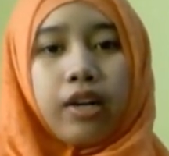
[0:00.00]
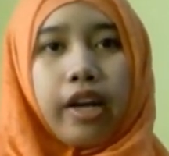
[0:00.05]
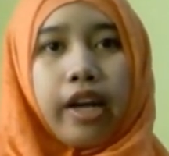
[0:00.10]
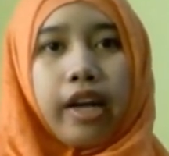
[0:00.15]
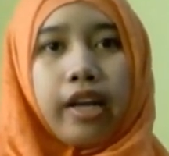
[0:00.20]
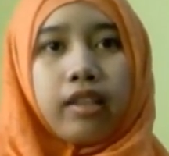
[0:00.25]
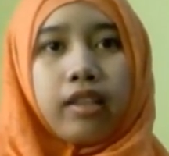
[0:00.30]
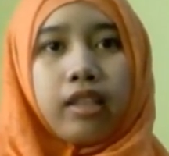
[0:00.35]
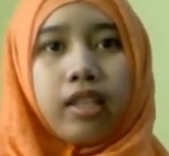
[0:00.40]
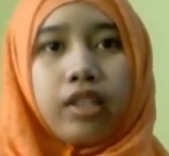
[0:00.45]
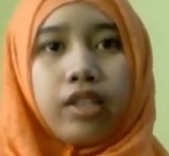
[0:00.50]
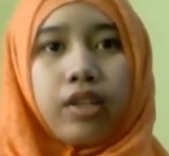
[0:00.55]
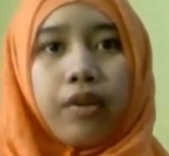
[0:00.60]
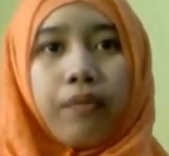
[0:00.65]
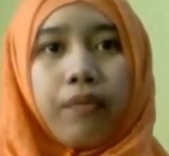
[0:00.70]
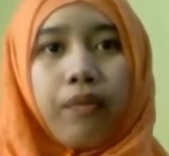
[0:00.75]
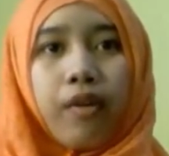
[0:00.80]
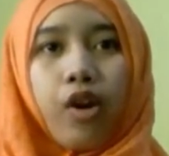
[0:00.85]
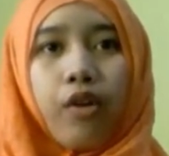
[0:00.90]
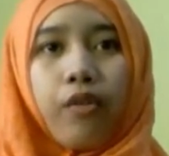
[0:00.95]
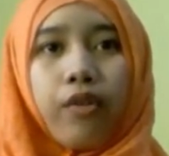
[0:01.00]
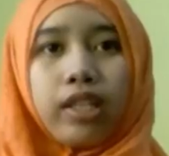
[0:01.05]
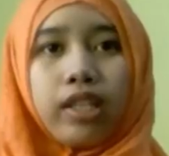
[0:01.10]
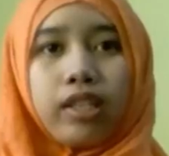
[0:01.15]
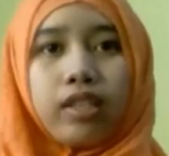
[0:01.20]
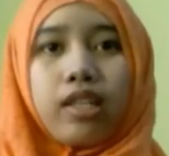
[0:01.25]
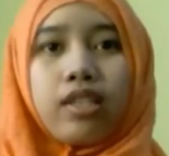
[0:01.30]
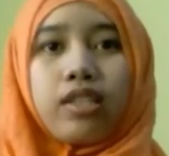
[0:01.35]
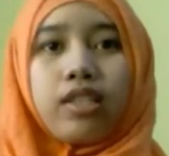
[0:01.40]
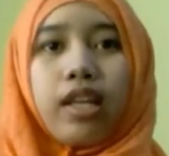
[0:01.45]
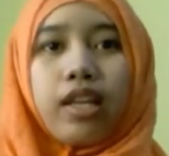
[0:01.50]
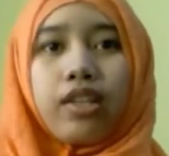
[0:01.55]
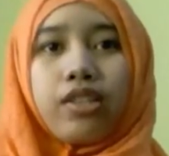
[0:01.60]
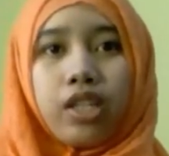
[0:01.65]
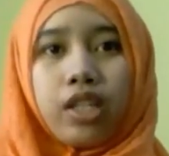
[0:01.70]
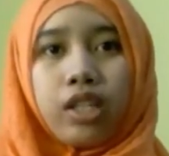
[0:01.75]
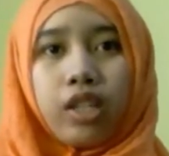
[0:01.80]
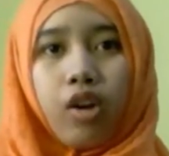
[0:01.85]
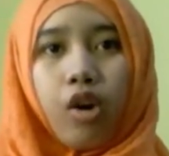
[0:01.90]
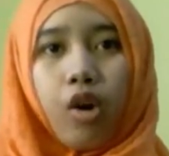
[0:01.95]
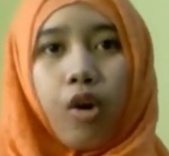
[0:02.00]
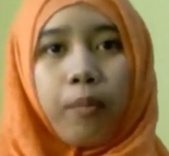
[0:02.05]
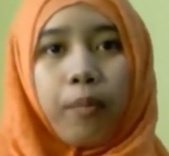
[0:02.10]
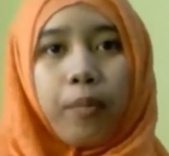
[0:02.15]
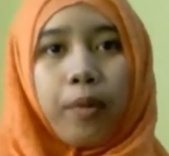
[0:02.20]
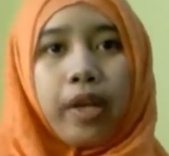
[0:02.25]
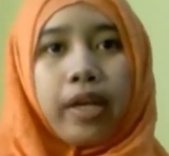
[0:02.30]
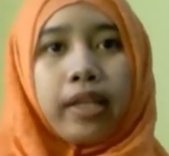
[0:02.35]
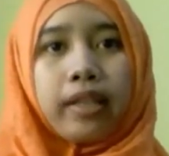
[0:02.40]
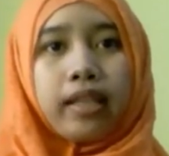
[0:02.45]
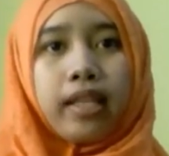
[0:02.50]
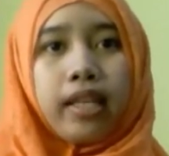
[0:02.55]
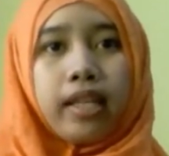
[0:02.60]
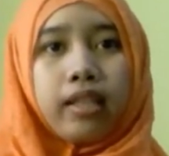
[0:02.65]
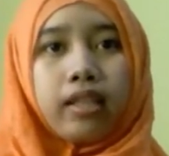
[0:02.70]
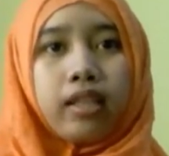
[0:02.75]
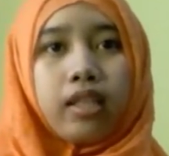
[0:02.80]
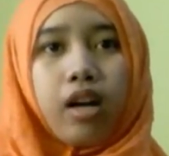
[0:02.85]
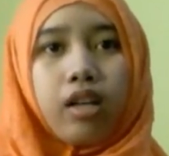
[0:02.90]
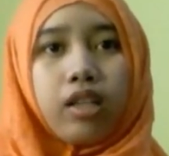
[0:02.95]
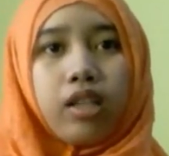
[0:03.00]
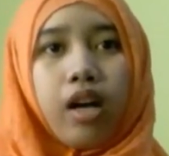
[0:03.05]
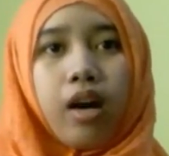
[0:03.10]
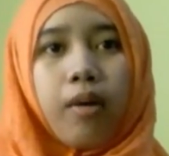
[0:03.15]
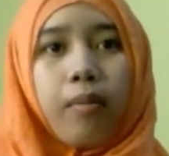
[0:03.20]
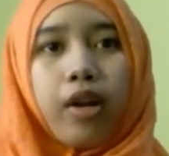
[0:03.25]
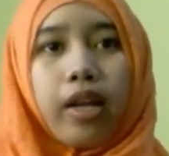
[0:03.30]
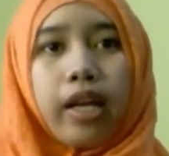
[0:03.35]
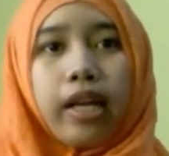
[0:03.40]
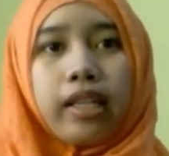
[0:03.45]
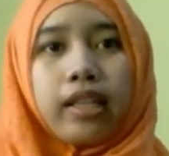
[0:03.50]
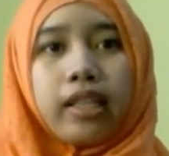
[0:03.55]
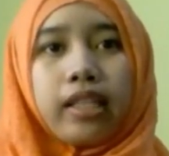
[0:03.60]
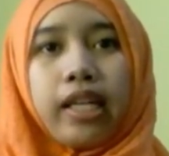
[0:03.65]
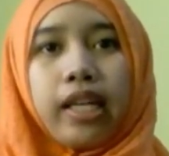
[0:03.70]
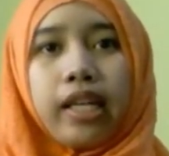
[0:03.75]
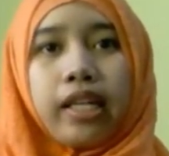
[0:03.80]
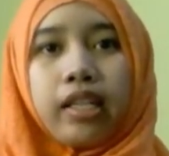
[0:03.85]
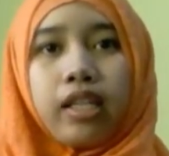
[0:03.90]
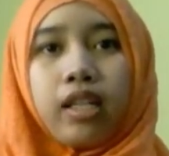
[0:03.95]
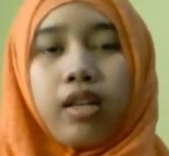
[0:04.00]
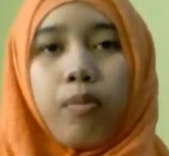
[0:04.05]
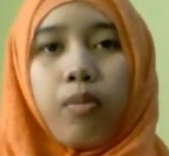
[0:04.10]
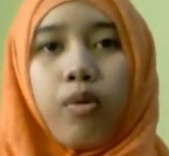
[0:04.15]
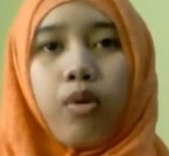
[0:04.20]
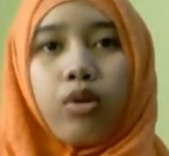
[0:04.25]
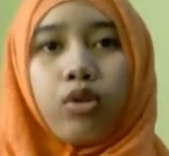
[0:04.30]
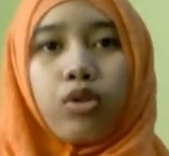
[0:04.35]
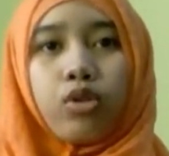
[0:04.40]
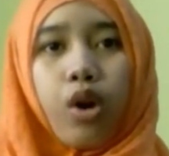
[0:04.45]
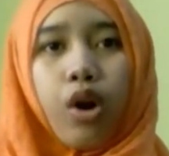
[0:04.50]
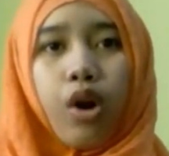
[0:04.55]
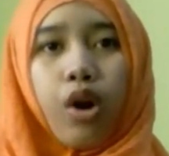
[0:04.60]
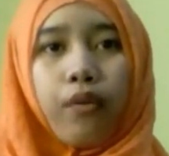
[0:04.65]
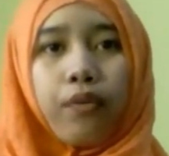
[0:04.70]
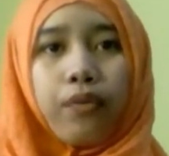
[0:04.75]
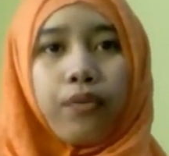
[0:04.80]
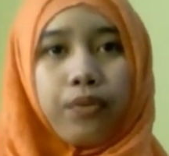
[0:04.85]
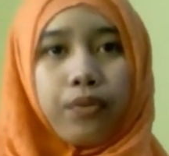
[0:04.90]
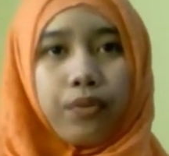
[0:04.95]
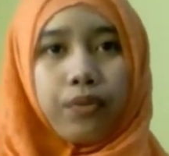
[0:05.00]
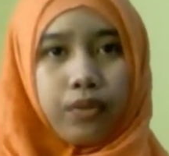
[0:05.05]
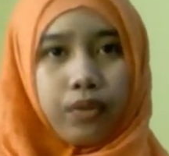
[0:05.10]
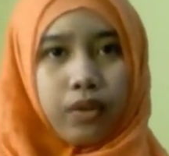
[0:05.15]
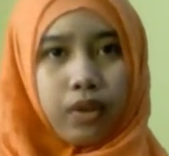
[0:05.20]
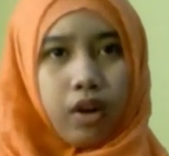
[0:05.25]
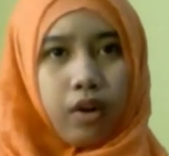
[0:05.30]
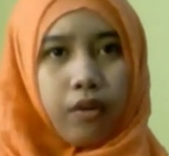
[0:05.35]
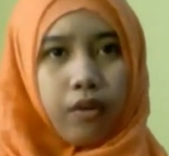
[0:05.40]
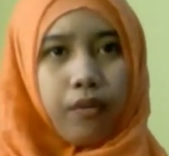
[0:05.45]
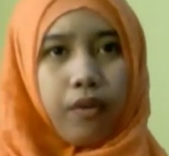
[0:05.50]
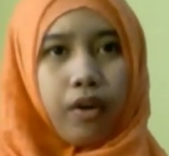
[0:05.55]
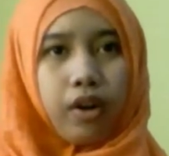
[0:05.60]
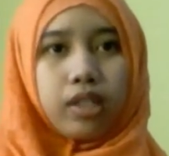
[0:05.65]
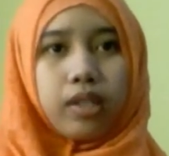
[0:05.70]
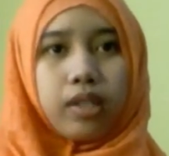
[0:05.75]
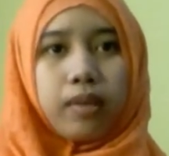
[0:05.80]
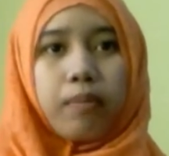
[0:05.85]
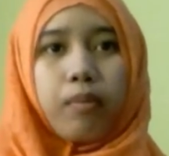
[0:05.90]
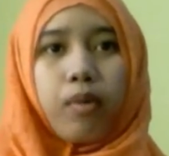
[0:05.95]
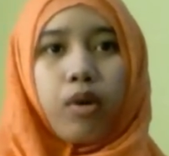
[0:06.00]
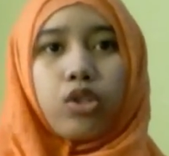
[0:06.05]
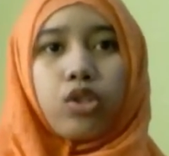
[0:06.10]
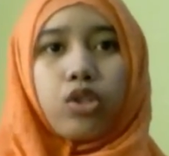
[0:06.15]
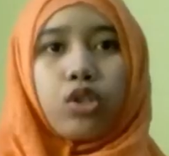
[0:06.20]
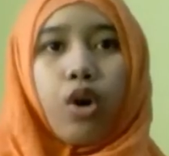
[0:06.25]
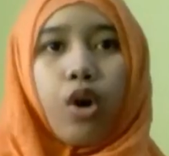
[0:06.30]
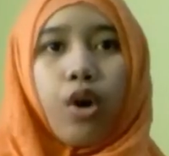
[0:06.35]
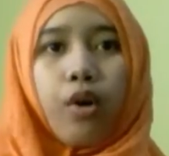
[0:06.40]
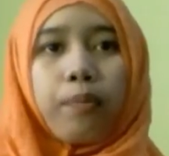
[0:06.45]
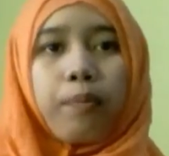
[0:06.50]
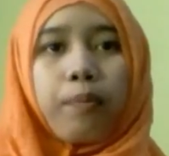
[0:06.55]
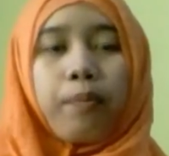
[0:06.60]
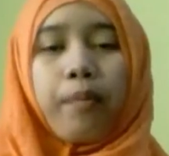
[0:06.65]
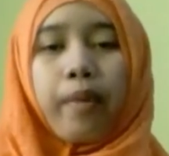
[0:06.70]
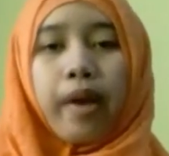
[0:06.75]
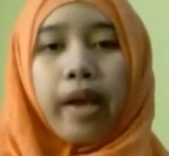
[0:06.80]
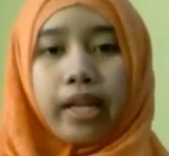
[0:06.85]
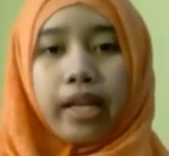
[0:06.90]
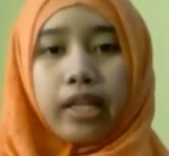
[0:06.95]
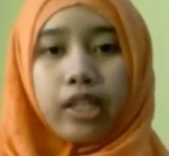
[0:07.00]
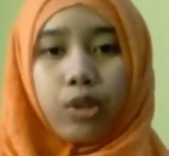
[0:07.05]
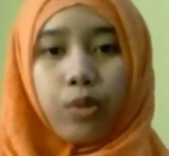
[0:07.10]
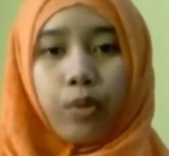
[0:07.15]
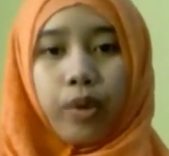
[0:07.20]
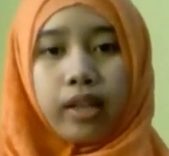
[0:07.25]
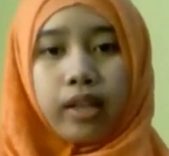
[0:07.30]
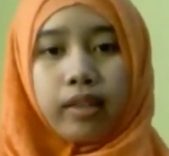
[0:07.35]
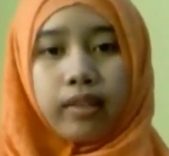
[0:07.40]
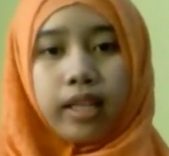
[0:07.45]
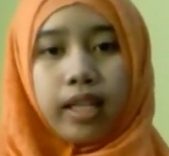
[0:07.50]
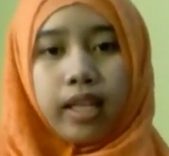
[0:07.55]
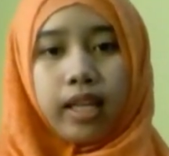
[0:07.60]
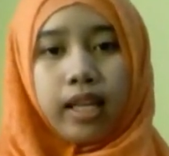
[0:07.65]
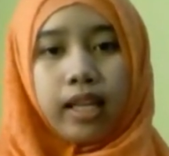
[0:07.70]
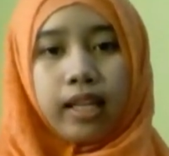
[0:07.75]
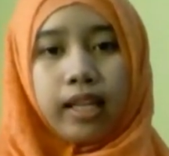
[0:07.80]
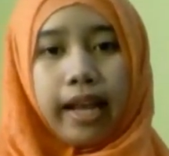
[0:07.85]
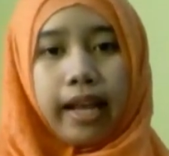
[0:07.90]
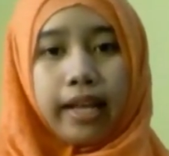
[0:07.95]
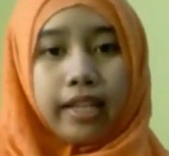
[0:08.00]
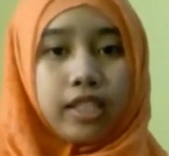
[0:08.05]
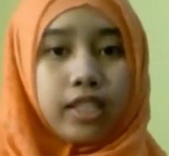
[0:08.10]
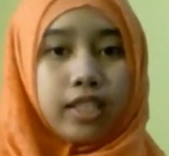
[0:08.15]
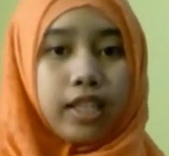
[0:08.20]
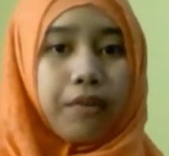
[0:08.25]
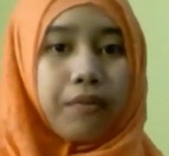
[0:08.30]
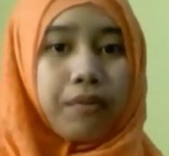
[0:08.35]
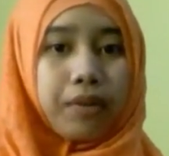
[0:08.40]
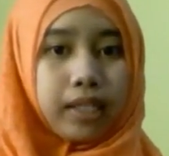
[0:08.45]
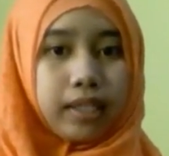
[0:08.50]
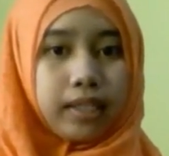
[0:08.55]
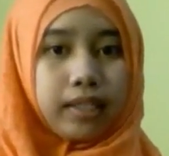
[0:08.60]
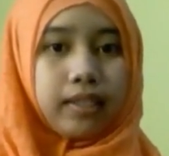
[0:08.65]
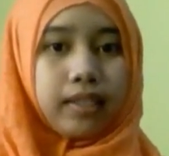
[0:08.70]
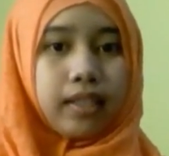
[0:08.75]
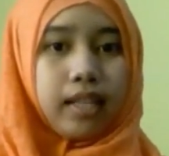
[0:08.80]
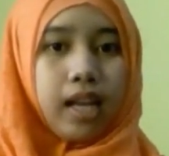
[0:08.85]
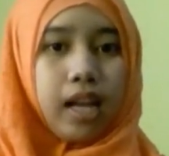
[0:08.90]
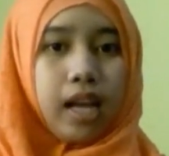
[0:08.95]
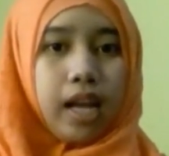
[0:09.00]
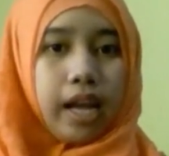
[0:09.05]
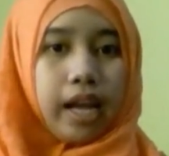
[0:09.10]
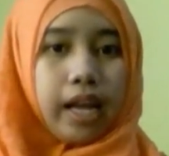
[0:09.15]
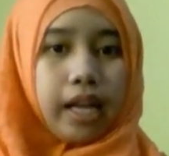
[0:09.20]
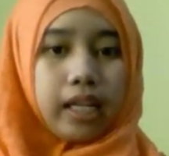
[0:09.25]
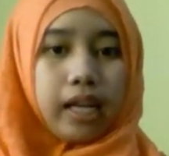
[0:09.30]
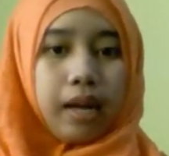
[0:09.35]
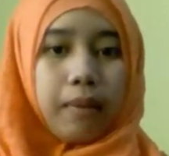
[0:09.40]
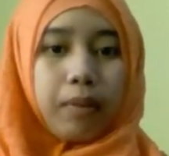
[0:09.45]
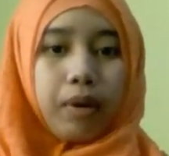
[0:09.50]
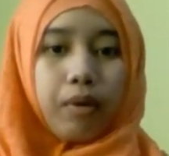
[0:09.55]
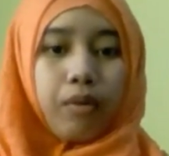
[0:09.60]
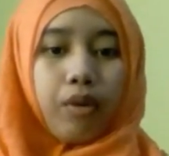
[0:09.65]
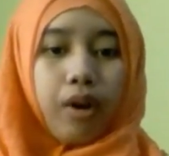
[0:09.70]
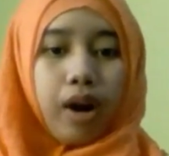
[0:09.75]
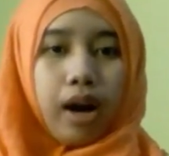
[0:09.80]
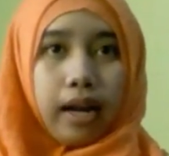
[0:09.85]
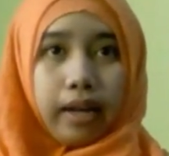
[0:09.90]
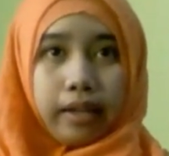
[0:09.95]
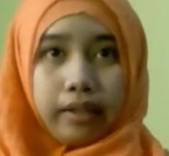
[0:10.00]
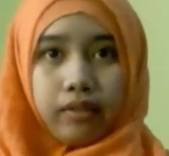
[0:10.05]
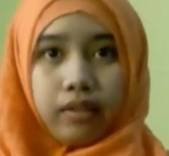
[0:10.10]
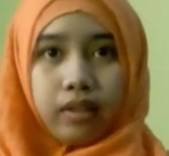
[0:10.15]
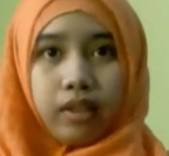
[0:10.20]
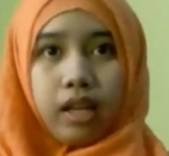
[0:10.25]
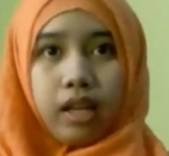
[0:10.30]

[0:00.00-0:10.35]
enter the following transaction, completing the double entry in the books of for the month of May 2087. And number 1,